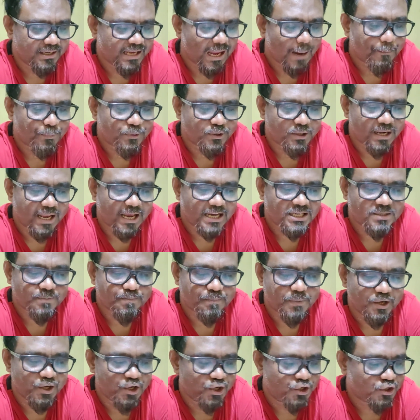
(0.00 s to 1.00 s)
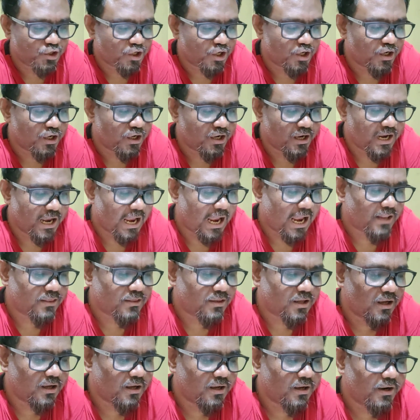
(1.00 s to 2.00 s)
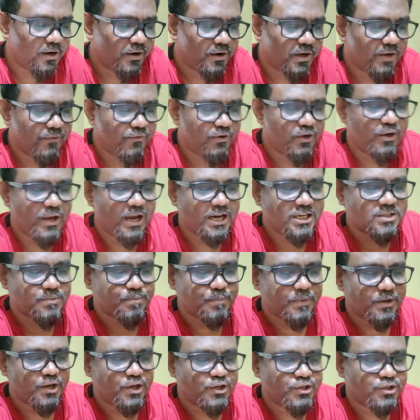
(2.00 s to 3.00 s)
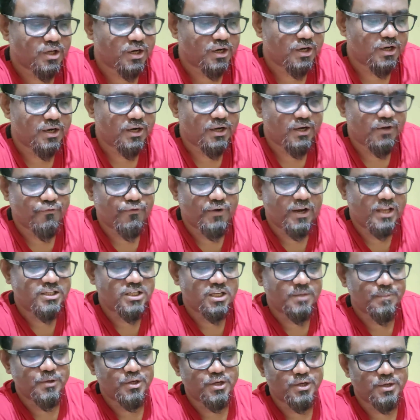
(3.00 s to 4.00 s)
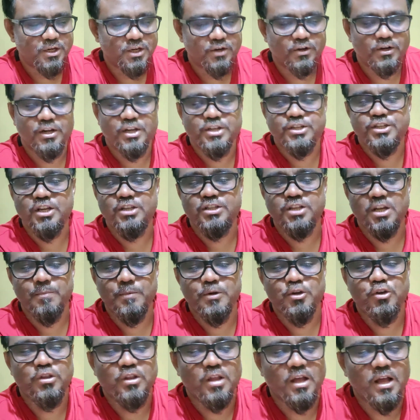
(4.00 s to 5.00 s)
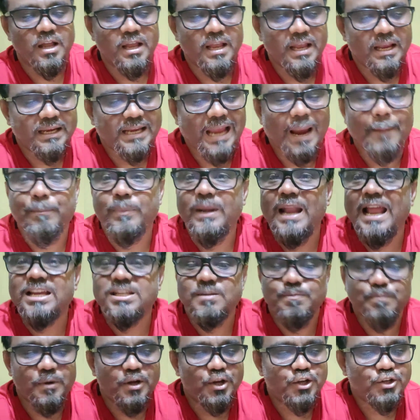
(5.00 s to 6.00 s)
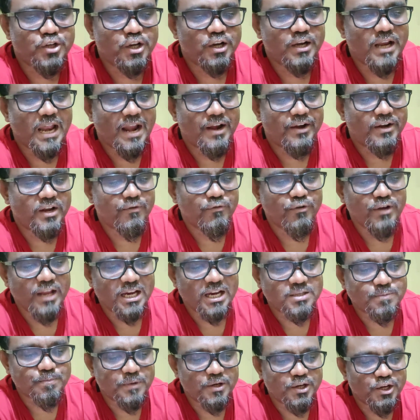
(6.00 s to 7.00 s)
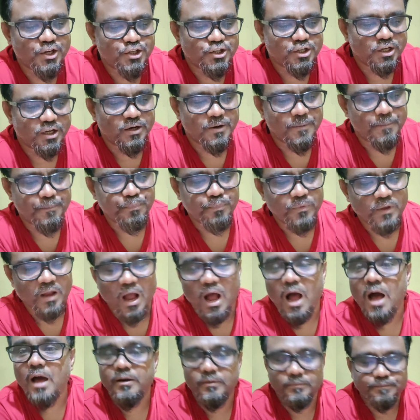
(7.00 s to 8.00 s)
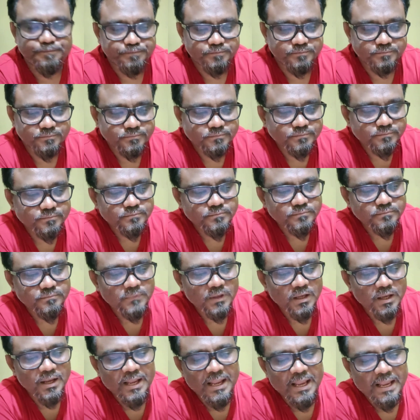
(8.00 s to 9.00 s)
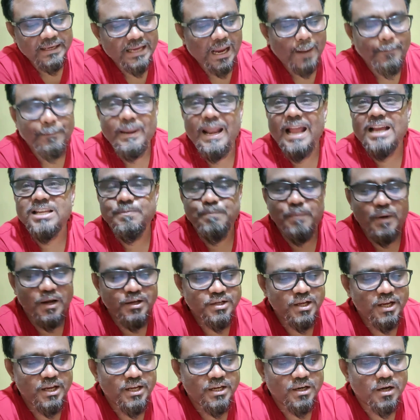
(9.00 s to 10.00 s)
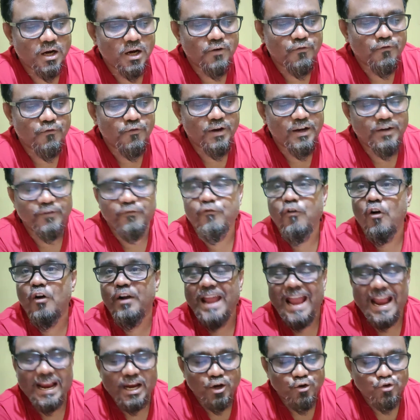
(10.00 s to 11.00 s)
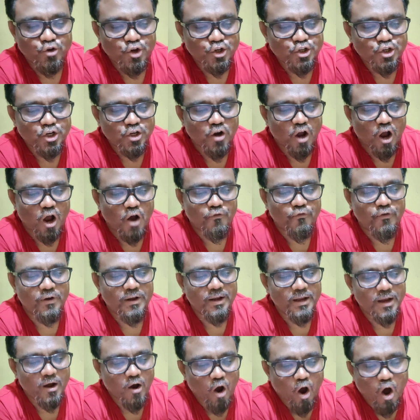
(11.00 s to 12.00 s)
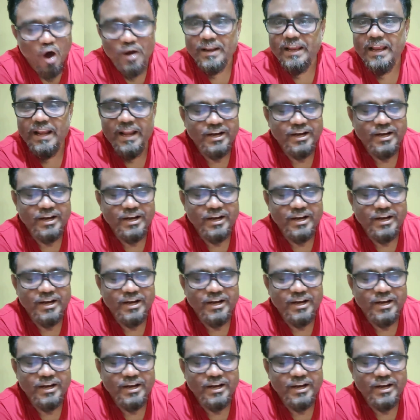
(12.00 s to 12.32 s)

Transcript: capital expenditure and the revenue expenditure. Distinction between the capital expenditure and revenue expenditure are capital expenditure incurred for acquisition of or